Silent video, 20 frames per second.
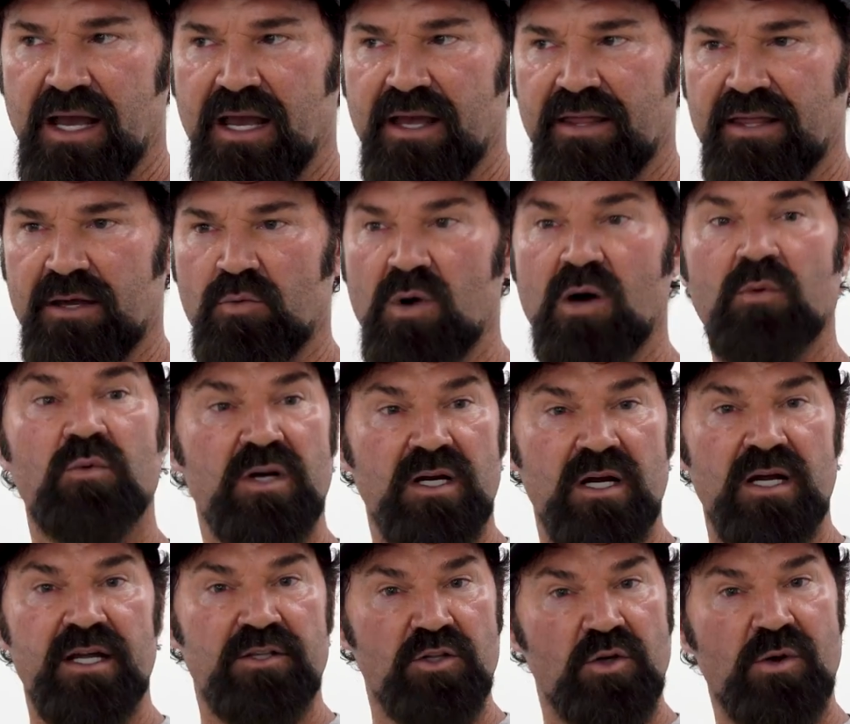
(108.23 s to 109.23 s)
And then what we're
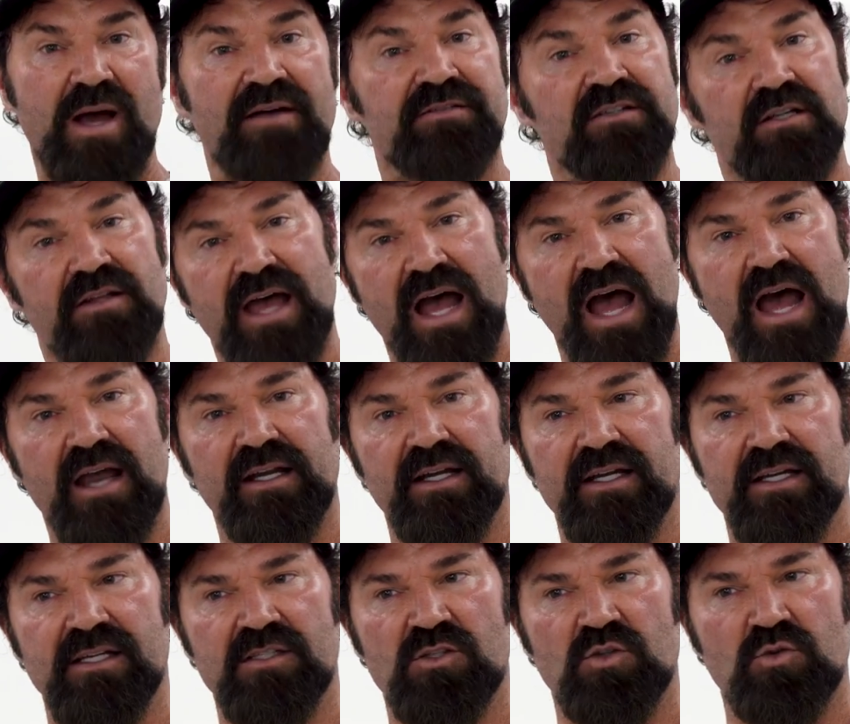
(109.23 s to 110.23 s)
gonna do after that
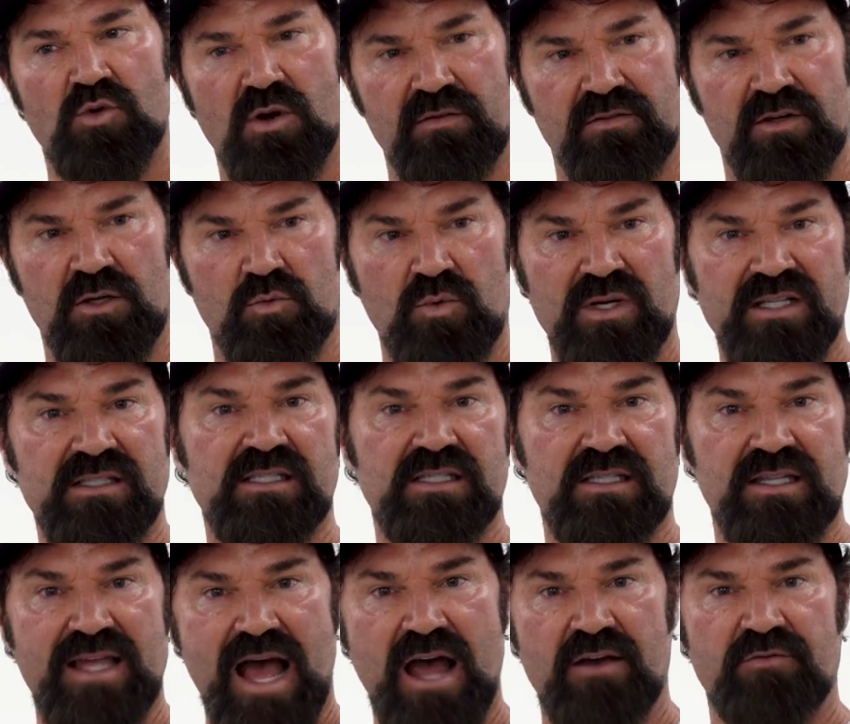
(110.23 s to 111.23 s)
is whoever
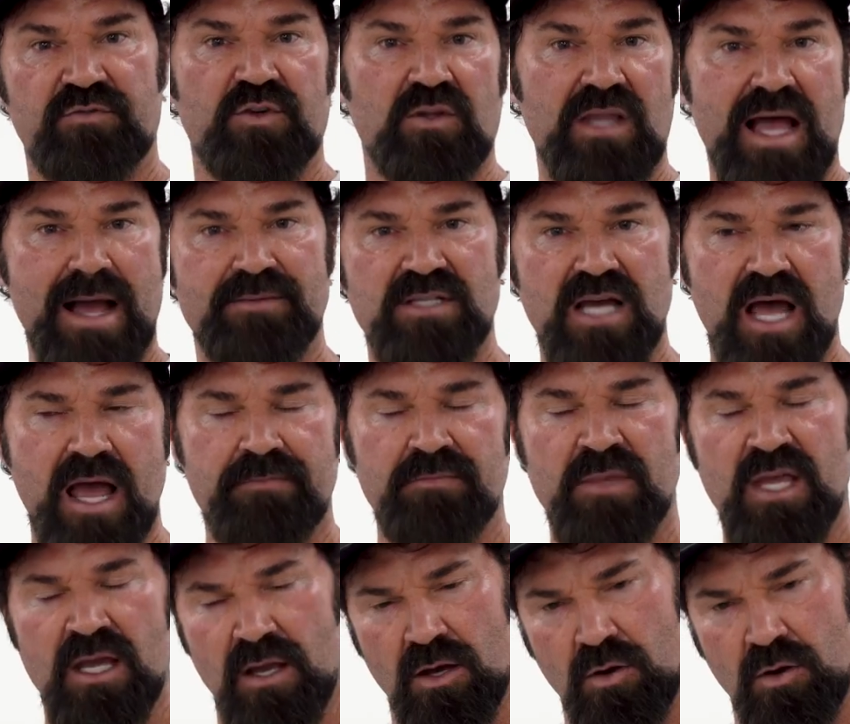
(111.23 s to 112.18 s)
wins that for lap time,